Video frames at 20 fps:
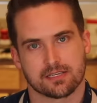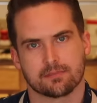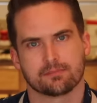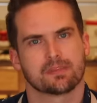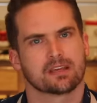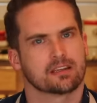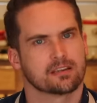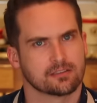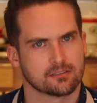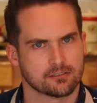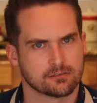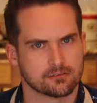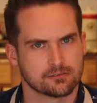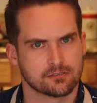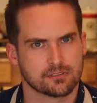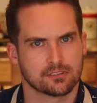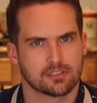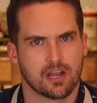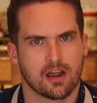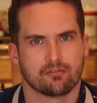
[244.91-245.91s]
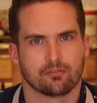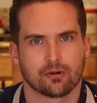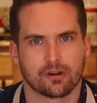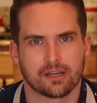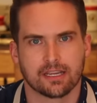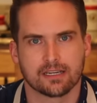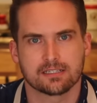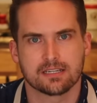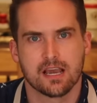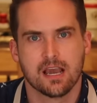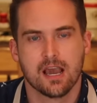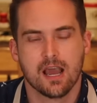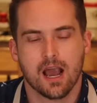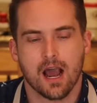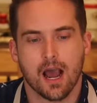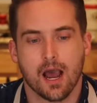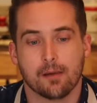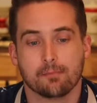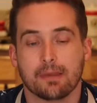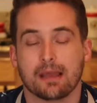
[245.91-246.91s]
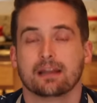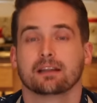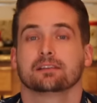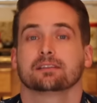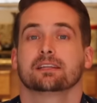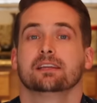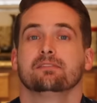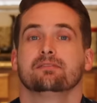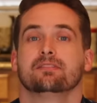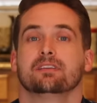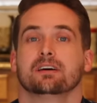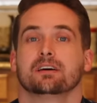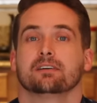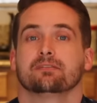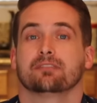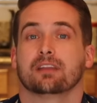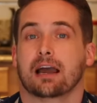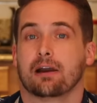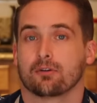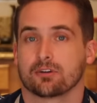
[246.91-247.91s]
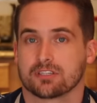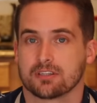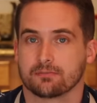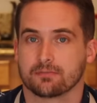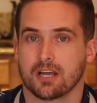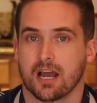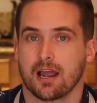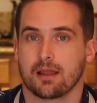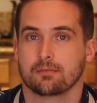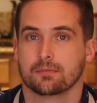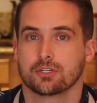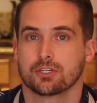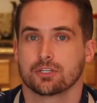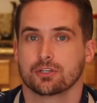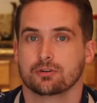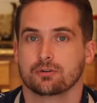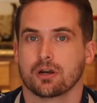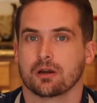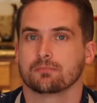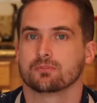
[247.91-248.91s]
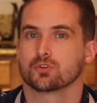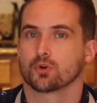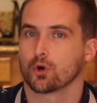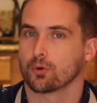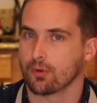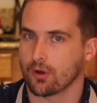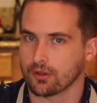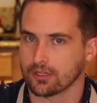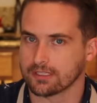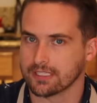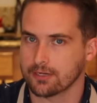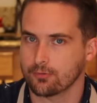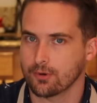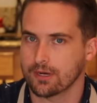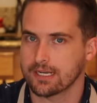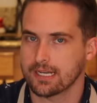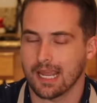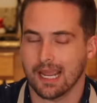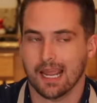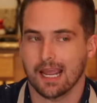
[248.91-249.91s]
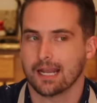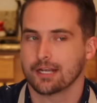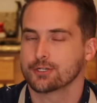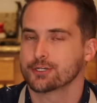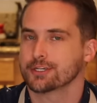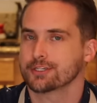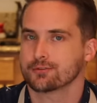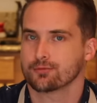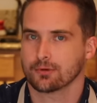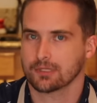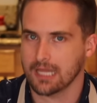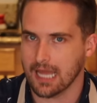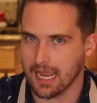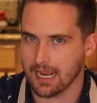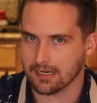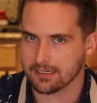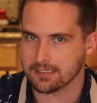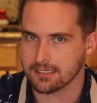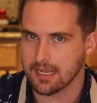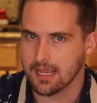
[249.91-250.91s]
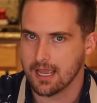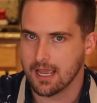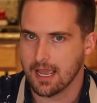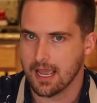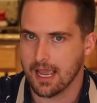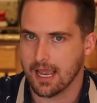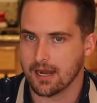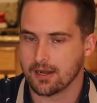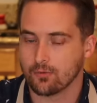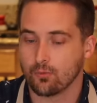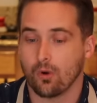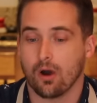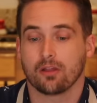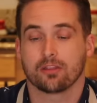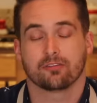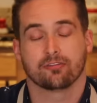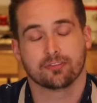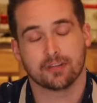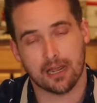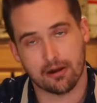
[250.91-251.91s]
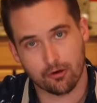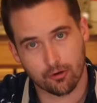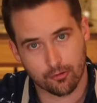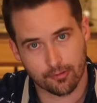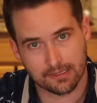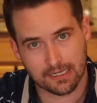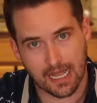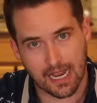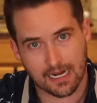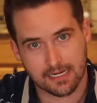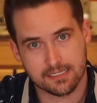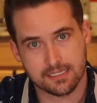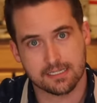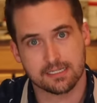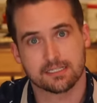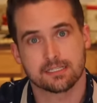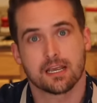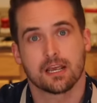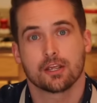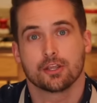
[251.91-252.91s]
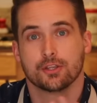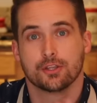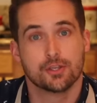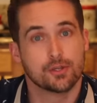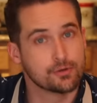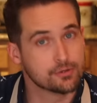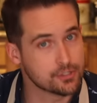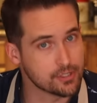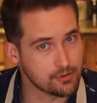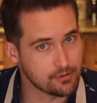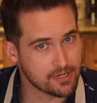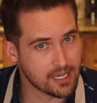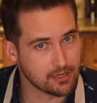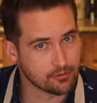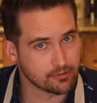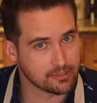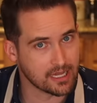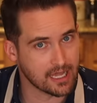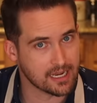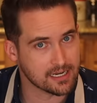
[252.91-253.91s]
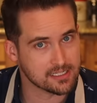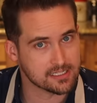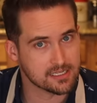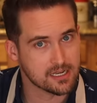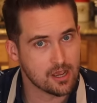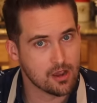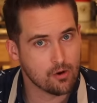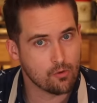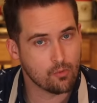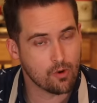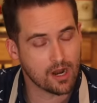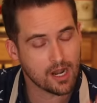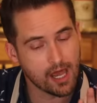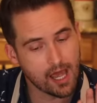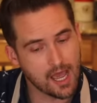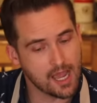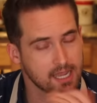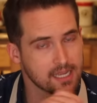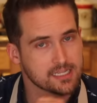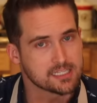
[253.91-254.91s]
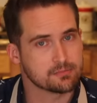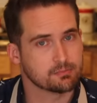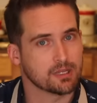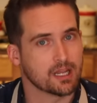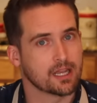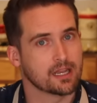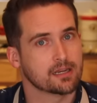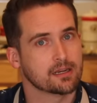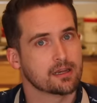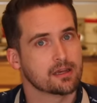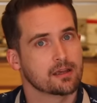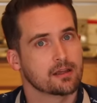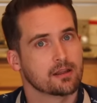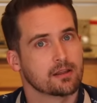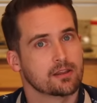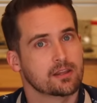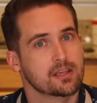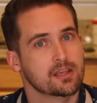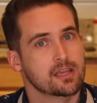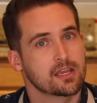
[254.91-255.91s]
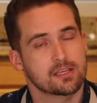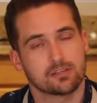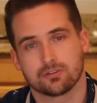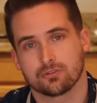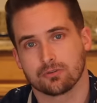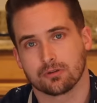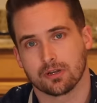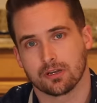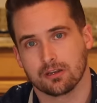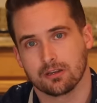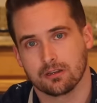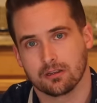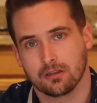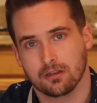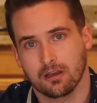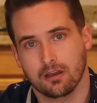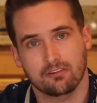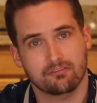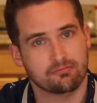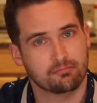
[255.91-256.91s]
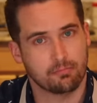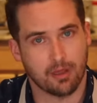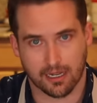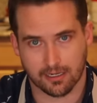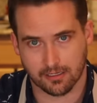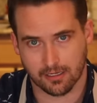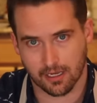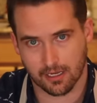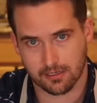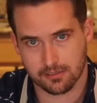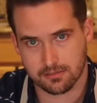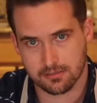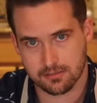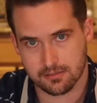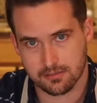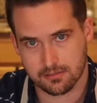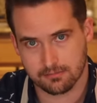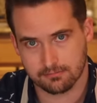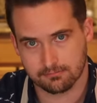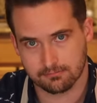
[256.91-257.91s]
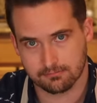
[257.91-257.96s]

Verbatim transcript: something covering it. Um, and it'll give the flour some time to absorb all the liquid and just relax. And while the flour relaxes, you too can relax while I explain the history of pancakes.